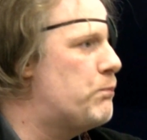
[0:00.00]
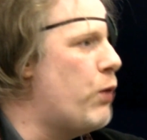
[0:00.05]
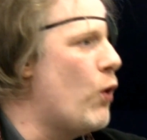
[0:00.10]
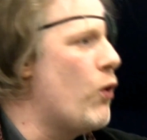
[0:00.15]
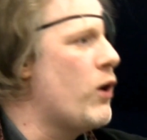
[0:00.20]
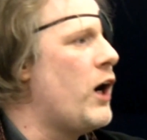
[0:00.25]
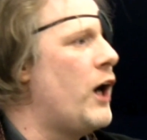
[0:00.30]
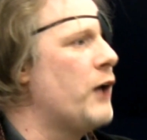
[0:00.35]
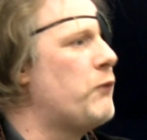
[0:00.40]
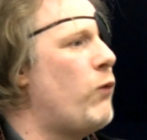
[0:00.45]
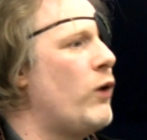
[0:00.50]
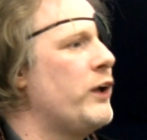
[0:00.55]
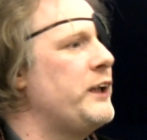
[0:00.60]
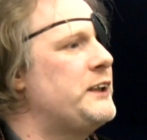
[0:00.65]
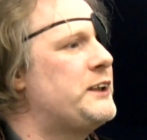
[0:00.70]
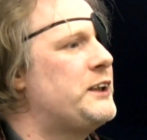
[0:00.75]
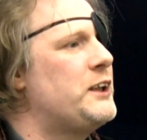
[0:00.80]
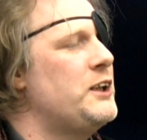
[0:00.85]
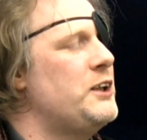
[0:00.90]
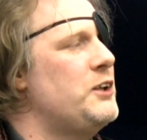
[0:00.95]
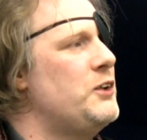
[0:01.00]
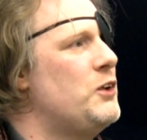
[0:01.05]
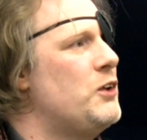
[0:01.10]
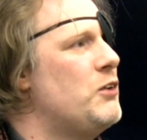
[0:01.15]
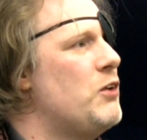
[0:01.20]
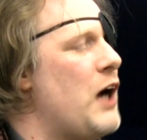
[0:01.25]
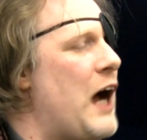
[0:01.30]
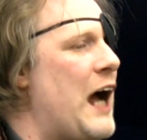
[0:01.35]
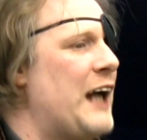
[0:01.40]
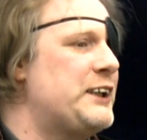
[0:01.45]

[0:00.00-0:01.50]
a book I'd wanted to